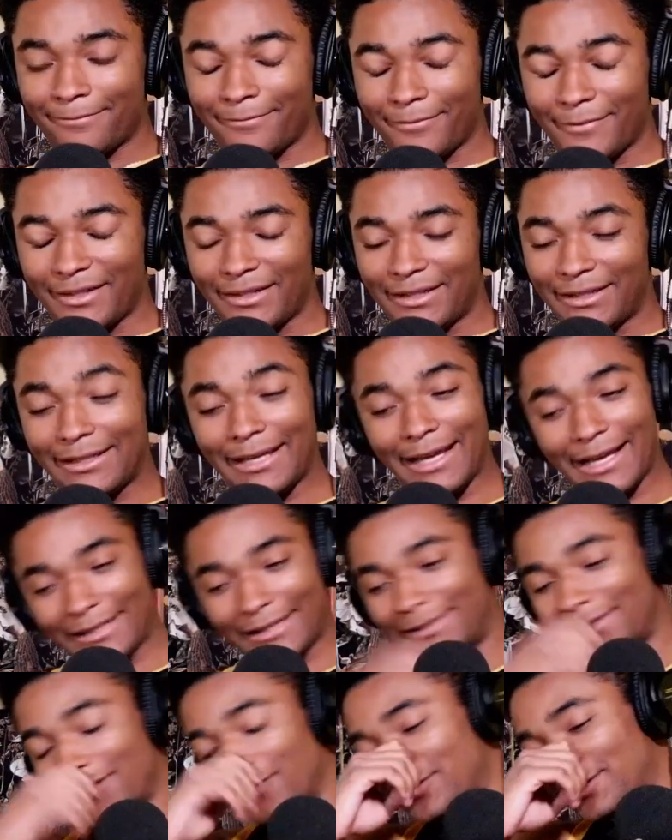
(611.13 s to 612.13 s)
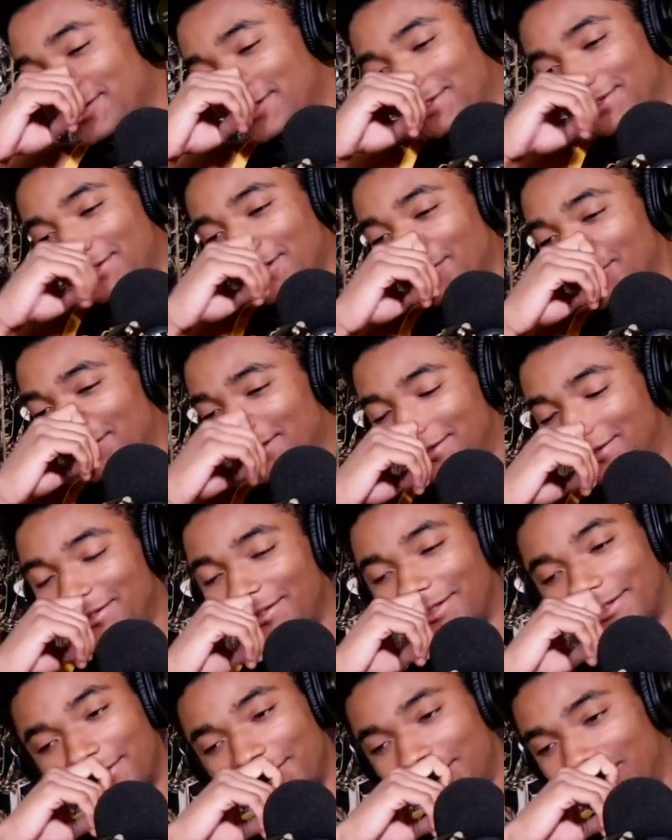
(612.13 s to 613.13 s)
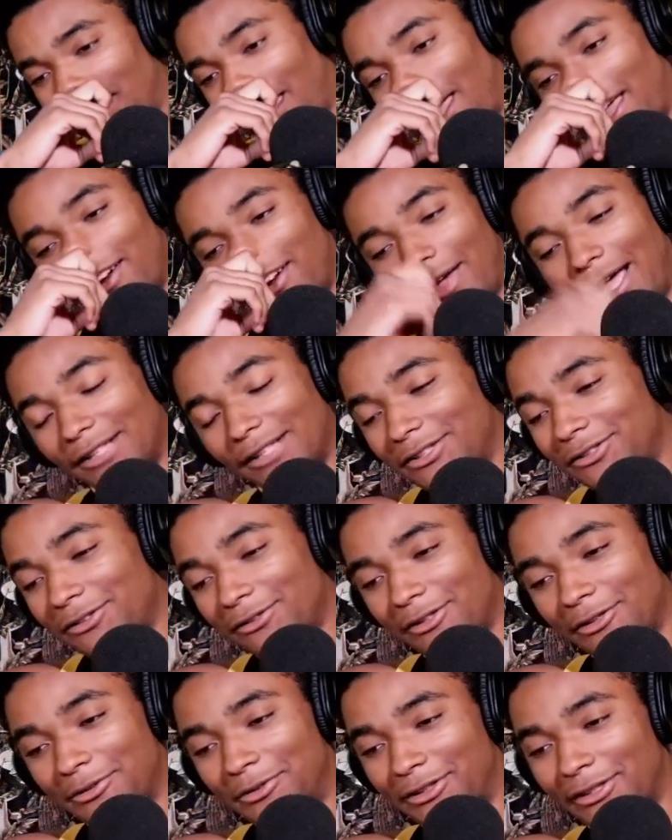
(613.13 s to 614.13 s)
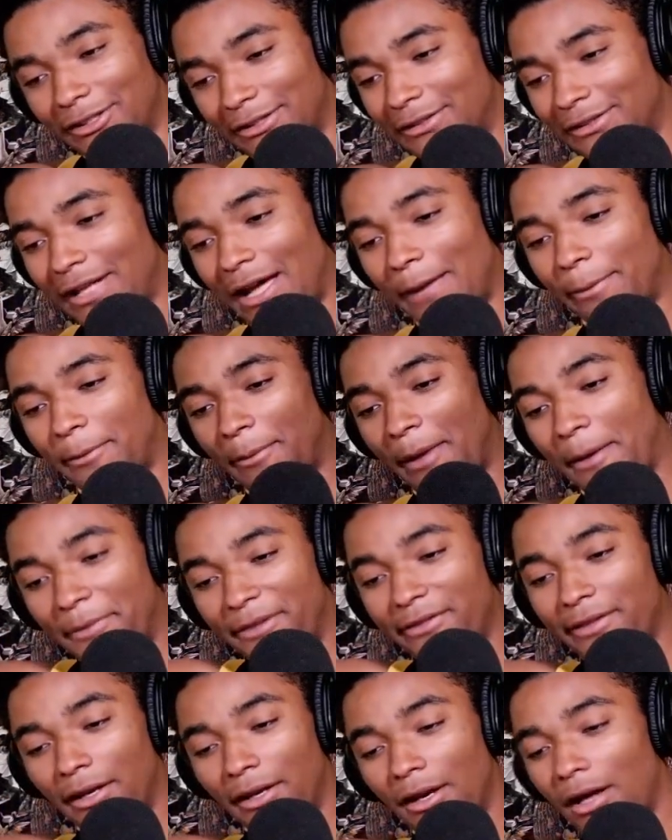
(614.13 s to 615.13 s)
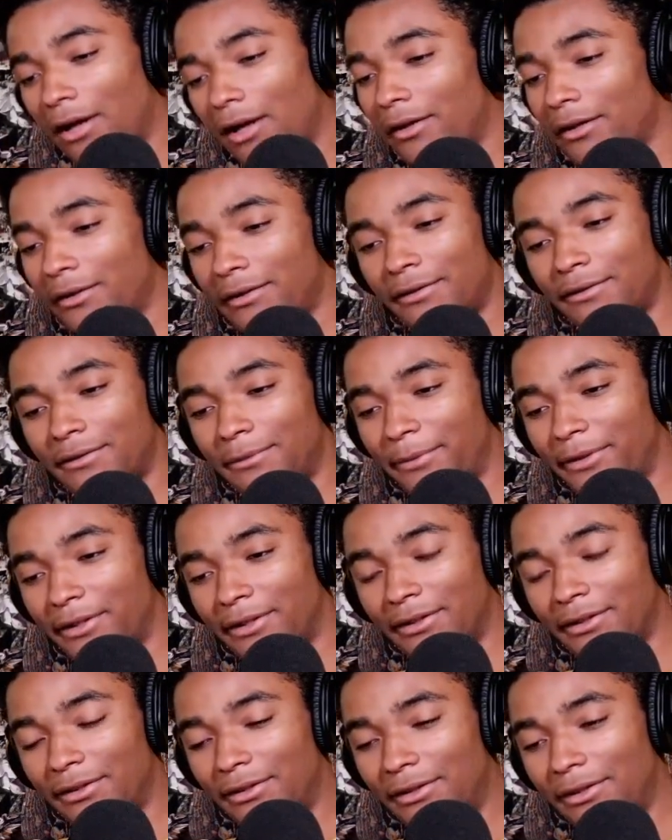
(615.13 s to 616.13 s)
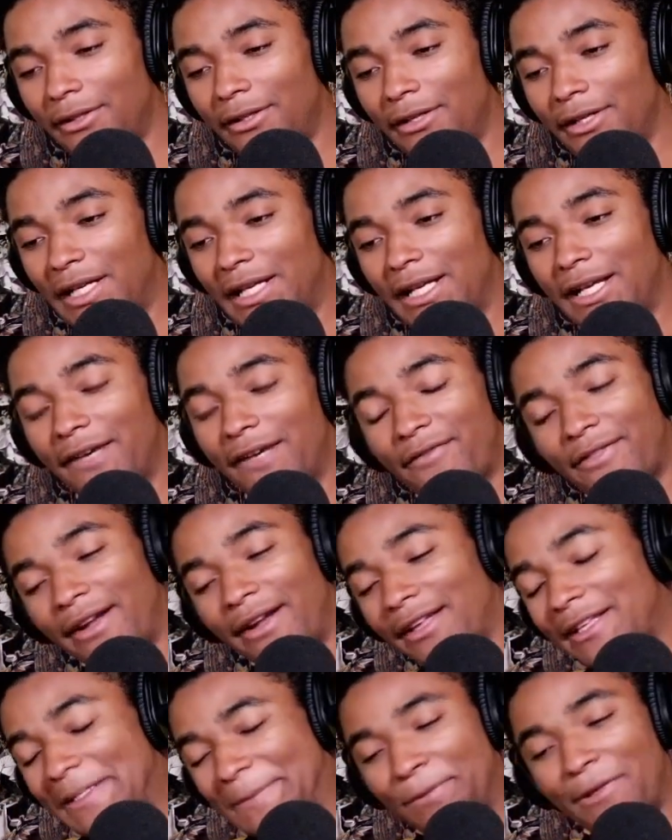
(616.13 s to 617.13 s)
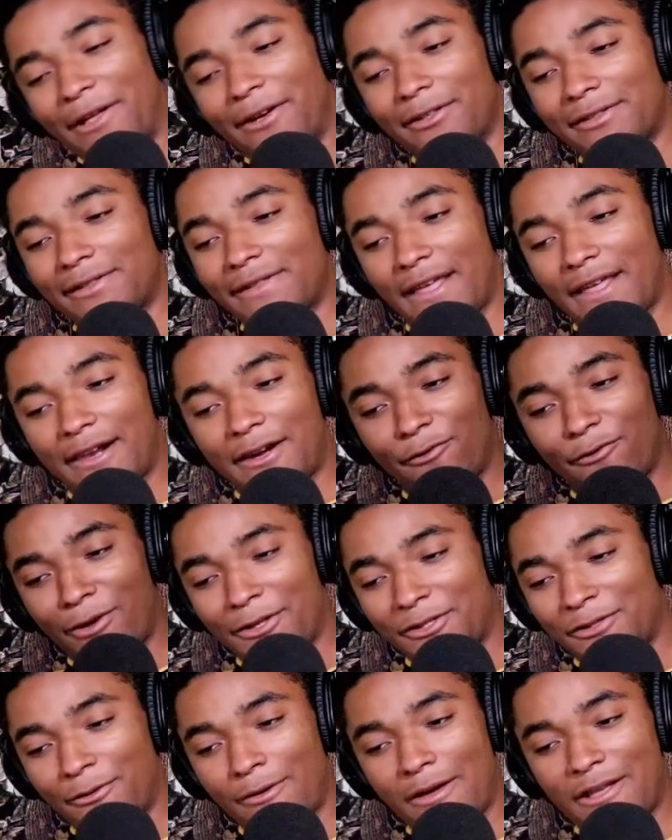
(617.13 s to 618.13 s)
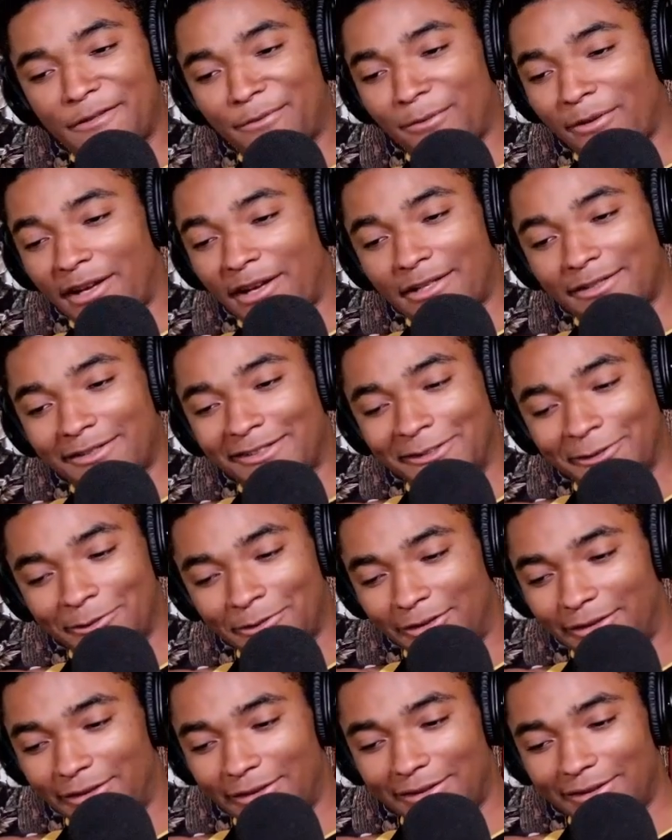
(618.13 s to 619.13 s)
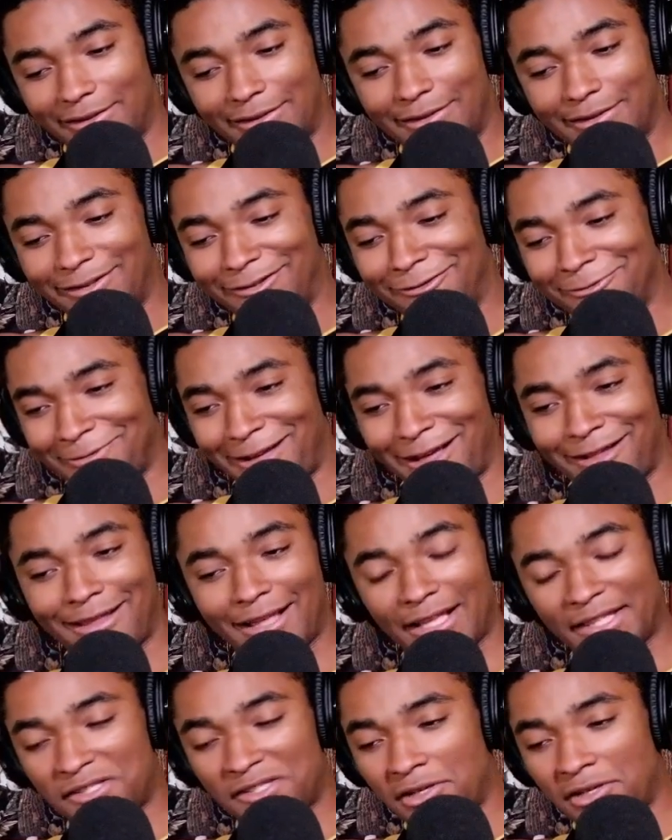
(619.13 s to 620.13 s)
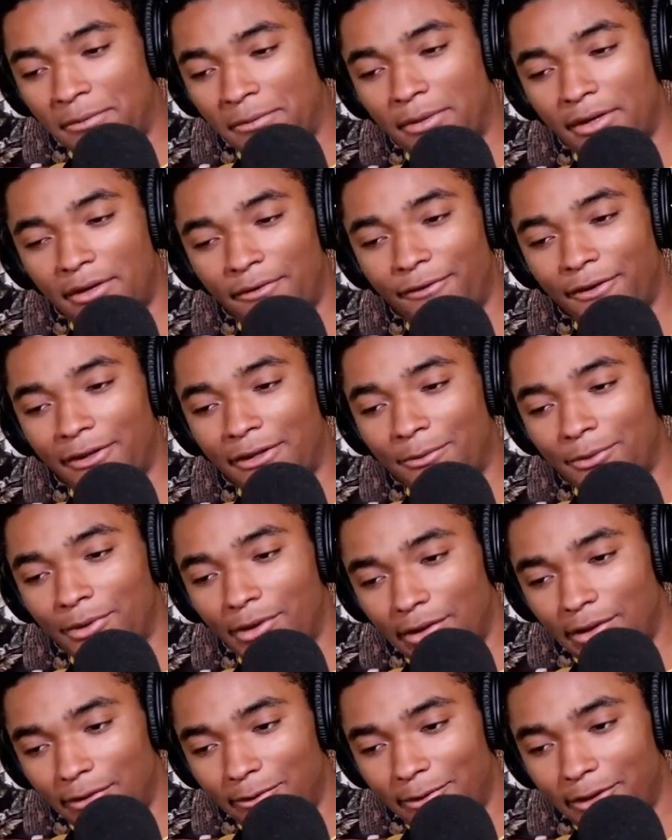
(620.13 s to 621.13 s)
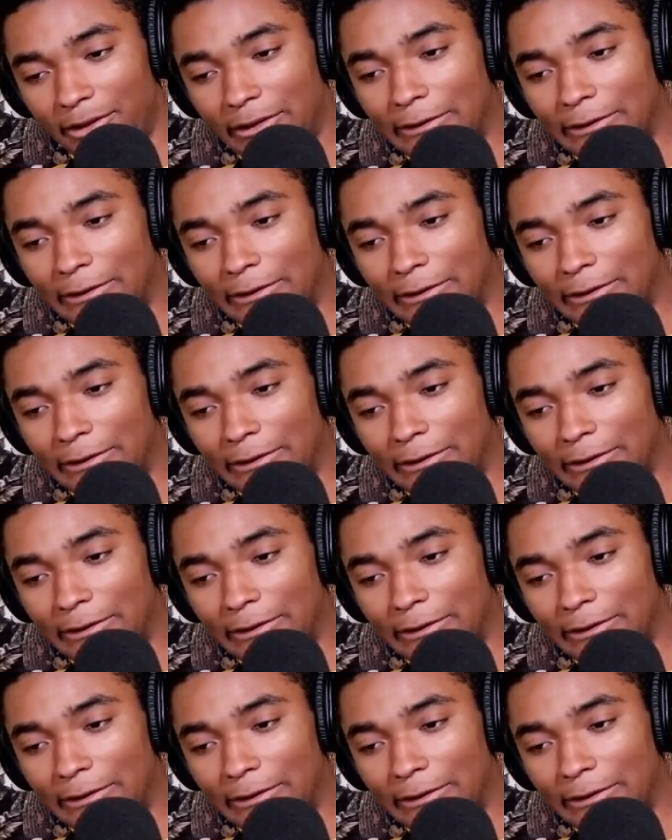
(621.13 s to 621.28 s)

Yeah, Celtics just I just don't know who's gonna stop them. I mean the Nuggets, but the Nuggets plan on signing Russell Westbrook. I just don't see how that's gonna benefit them in any way.